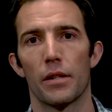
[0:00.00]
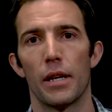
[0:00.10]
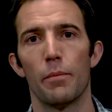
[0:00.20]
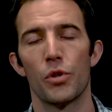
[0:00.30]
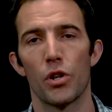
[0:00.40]

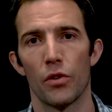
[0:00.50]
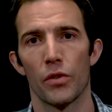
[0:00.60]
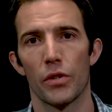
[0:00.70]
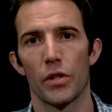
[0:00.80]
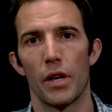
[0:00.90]
Tim
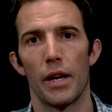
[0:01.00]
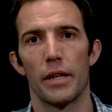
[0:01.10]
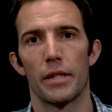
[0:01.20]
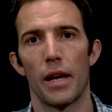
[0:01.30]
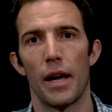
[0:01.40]
Johns
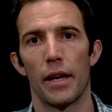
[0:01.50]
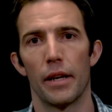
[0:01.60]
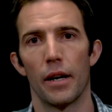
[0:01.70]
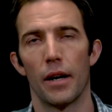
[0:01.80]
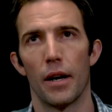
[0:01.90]
is
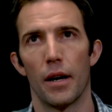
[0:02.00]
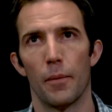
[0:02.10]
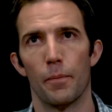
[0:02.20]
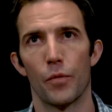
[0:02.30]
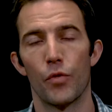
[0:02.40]

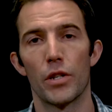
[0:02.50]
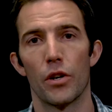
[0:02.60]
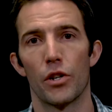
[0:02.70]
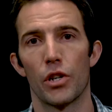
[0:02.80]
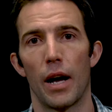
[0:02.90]
a
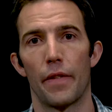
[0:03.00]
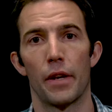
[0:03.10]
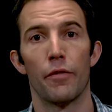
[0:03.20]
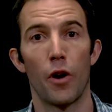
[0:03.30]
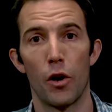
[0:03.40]
researcher at
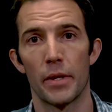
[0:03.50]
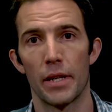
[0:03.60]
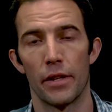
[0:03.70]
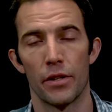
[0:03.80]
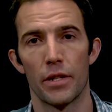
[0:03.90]
the
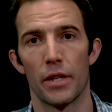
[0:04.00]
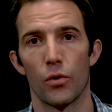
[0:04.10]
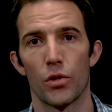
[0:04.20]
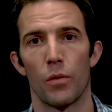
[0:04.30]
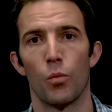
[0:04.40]
Environment Agency,
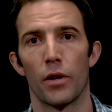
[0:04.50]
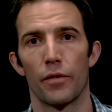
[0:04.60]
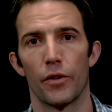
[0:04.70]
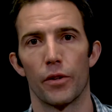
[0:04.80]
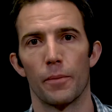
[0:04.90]
also in
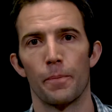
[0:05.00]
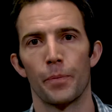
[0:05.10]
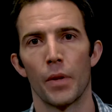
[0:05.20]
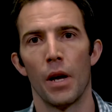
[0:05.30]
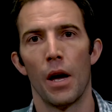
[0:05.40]
Wallingford.
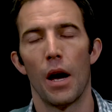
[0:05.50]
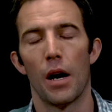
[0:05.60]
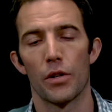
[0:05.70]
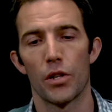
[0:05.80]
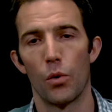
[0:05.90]

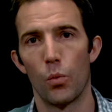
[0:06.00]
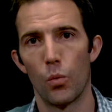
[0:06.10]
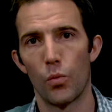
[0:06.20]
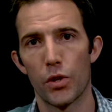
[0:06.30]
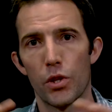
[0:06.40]

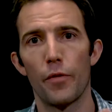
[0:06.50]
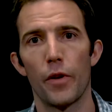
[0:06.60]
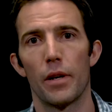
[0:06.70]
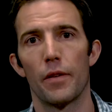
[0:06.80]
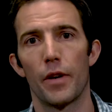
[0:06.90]
So the
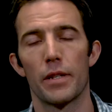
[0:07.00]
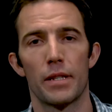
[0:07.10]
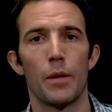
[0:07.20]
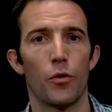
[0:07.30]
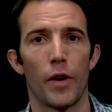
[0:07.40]
supervisor
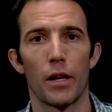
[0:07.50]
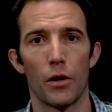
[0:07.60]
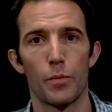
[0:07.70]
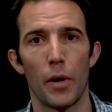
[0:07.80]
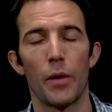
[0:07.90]
team are very
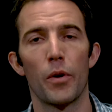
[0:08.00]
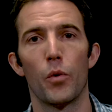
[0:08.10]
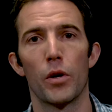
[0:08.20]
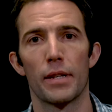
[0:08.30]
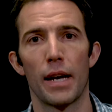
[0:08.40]
close by. We've
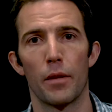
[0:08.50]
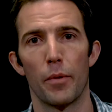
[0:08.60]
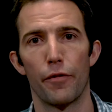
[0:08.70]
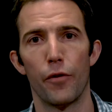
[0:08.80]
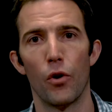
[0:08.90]
worked together
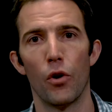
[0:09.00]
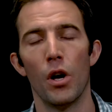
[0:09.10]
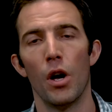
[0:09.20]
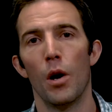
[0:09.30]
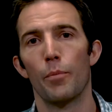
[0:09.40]

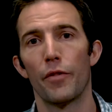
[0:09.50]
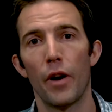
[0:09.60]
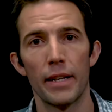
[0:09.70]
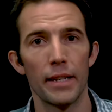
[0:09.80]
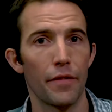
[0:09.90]
before,
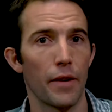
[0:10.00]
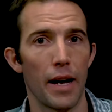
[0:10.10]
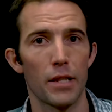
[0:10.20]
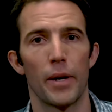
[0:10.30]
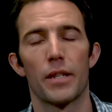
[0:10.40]
providing different
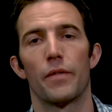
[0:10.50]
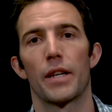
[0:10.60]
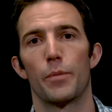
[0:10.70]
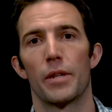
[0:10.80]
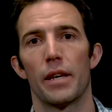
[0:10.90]
aspects of
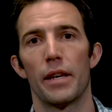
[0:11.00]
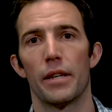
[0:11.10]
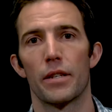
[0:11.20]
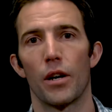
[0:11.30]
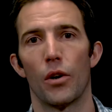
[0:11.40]

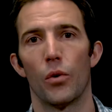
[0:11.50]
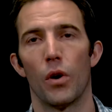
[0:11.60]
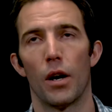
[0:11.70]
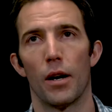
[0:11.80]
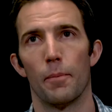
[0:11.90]
expertise,
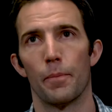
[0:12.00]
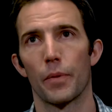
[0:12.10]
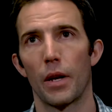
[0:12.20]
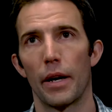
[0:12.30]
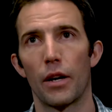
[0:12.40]
so
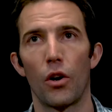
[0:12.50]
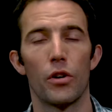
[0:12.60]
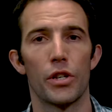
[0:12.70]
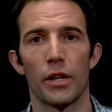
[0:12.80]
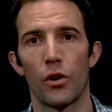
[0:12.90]

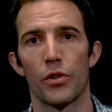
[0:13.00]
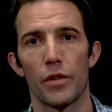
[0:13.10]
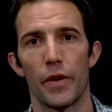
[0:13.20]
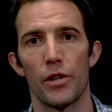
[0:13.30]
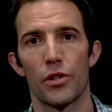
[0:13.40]
ecology and
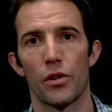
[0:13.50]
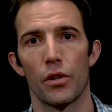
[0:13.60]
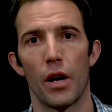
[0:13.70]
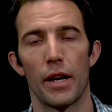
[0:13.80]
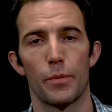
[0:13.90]

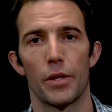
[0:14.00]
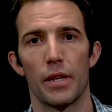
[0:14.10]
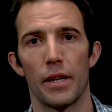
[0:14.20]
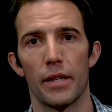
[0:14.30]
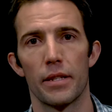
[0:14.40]
conservation
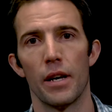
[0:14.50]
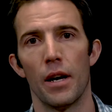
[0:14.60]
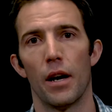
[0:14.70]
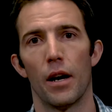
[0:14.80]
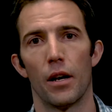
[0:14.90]
expertise,
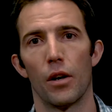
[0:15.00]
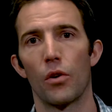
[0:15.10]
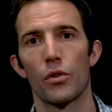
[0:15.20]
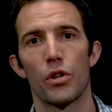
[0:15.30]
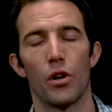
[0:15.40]

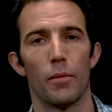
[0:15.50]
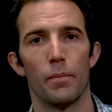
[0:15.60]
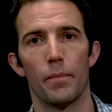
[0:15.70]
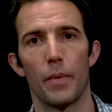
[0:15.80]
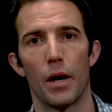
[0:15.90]

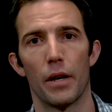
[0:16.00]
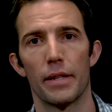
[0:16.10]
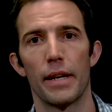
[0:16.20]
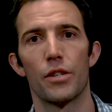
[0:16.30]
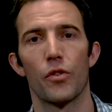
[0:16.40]
long-term
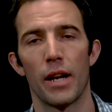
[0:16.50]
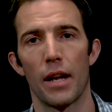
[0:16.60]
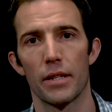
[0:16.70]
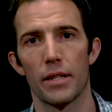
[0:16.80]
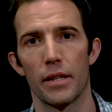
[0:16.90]
data
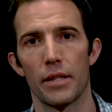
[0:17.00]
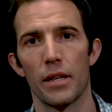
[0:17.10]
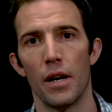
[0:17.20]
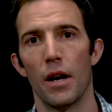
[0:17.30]
analysis,